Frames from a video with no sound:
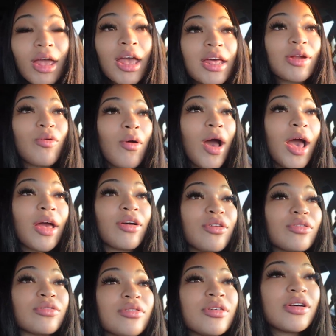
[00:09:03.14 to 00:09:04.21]
in a while.
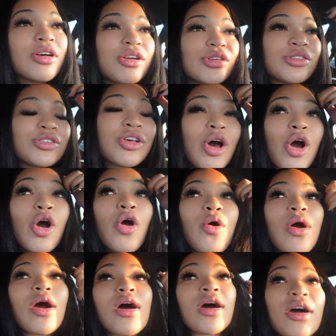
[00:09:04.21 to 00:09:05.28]
So
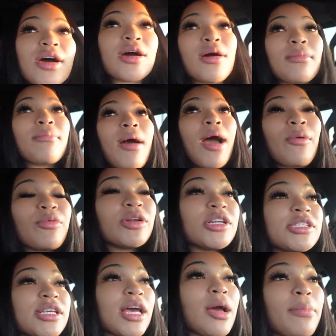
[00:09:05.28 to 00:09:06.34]
um, I want
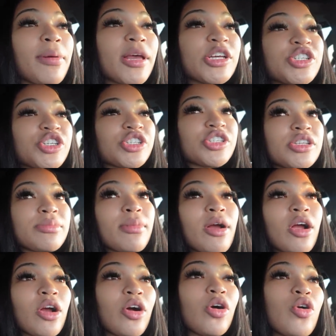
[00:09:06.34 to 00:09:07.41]
to take a picture
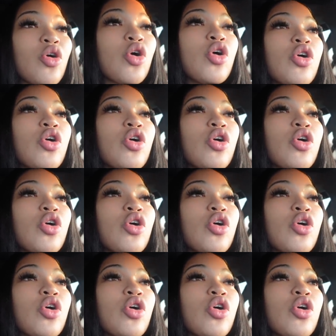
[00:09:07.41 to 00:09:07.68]
tomorrow.